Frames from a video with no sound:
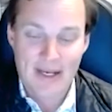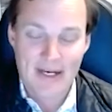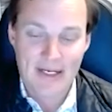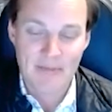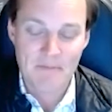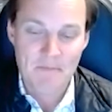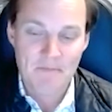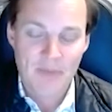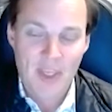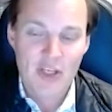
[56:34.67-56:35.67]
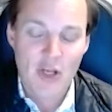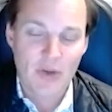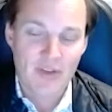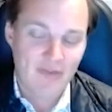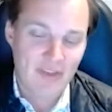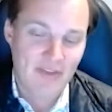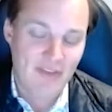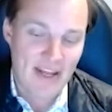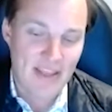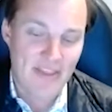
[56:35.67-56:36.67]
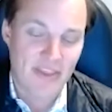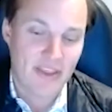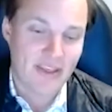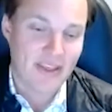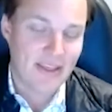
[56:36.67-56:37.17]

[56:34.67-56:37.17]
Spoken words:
If anything,